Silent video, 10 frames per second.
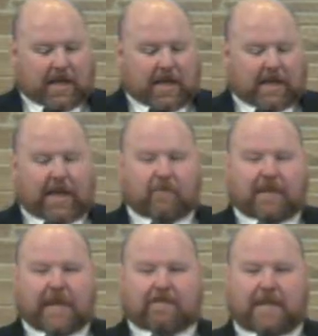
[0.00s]
And, and we
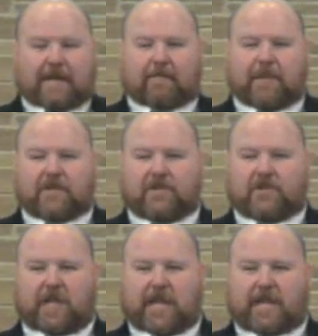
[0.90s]
kept taking
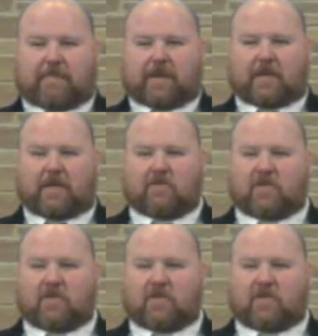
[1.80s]
pictures, and the building